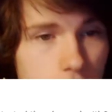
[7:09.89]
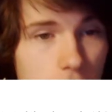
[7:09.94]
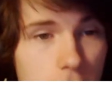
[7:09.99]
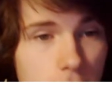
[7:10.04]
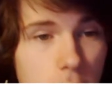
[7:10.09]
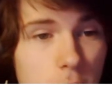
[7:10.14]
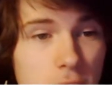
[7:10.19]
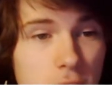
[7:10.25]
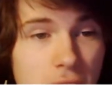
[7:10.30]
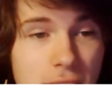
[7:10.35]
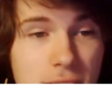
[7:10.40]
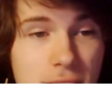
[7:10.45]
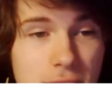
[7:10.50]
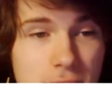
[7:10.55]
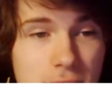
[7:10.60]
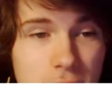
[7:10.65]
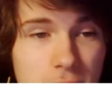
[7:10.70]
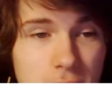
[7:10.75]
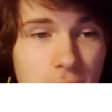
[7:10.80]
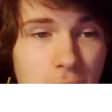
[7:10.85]
Don't
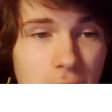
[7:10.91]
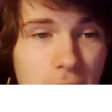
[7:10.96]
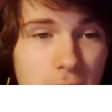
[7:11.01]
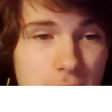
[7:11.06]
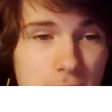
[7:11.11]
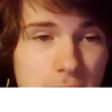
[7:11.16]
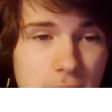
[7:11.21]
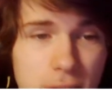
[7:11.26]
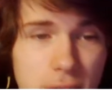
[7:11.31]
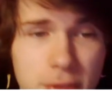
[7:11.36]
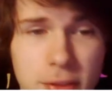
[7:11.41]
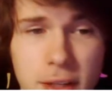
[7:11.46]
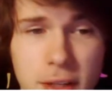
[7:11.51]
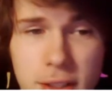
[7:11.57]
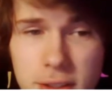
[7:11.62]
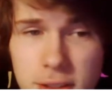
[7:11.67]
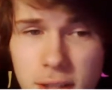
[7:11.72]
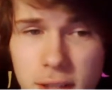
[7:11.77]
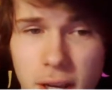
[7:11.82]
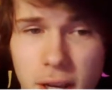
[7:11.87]
answer this if
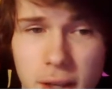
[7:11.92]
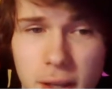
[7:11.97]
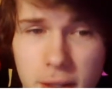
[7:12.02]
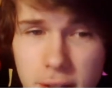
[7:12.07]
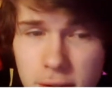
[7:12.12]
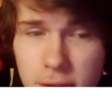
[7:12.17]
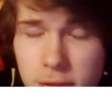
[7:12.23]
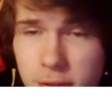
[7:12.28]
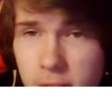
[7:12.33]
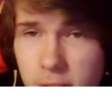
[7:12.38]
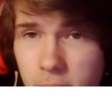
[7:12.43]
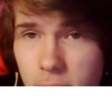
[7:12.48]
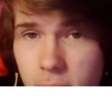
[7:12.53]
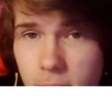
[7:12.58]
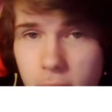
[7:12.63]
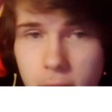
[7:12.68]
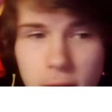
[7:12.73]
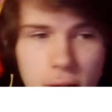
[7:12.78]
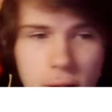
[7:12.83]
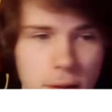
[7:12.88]
there's a video
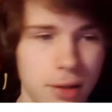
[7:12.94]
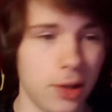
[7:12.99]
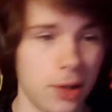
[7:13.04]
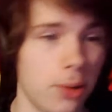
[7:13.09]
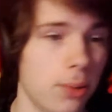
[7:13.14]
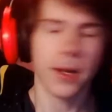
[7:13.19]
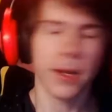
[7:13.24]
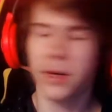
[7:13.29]
on it. Lol.